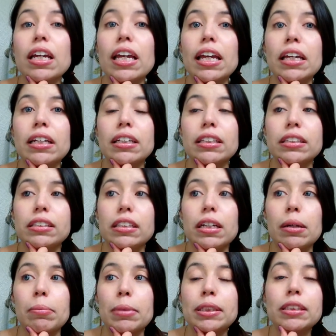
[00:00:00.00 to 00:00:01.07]
and
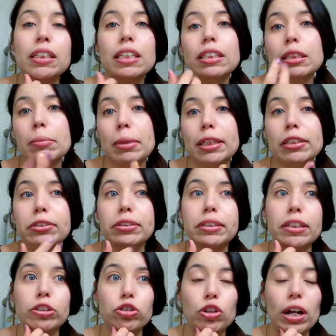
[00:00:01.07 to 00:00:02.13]
it's going to end up making your
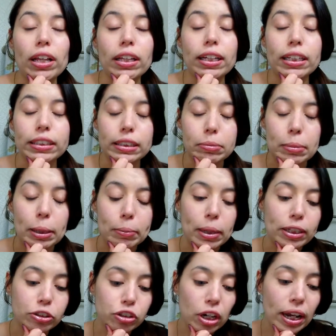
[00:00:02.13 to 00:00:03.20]
skin dry like it did make
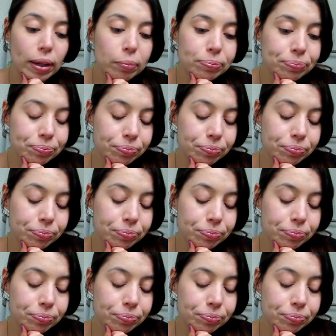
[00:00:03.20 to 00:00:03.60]
mine dry.